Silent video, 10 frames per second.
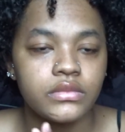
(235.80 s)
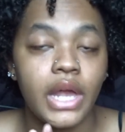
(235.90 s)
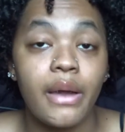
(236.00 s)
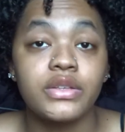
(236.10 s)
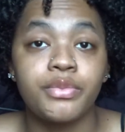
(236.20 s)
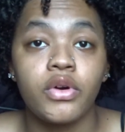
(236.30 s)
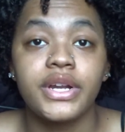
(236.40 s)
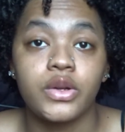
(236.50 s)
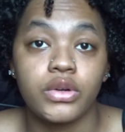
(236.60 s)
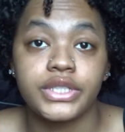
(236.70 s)
was born
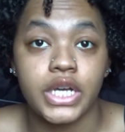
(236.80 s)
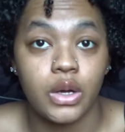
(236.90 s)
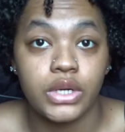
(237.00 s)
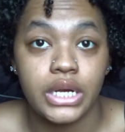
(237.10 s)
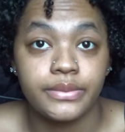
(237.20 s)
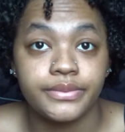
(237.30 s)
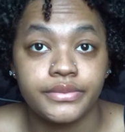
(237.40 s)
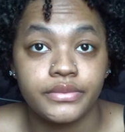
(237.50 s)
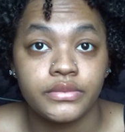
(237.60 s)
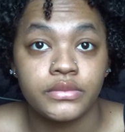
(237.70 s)
in North Dakota
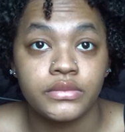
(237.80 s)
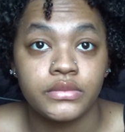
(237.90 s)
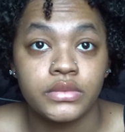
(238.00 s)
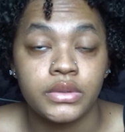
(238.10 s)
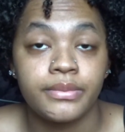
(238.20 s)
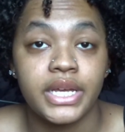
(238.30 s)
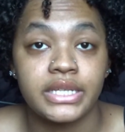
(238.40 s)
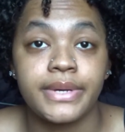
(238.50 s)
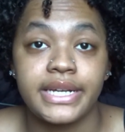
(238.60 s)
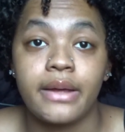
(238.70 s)
because
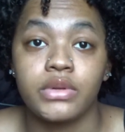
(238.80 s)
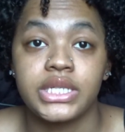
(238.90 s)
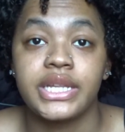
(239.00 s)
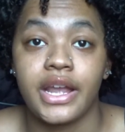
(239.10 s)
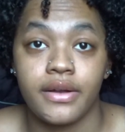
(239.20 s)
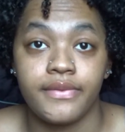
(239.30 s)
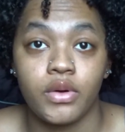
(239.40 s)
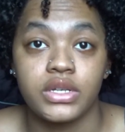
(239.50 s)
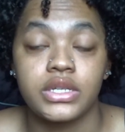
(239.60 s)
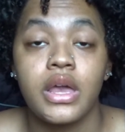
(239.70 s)
my dad was in the Air Force.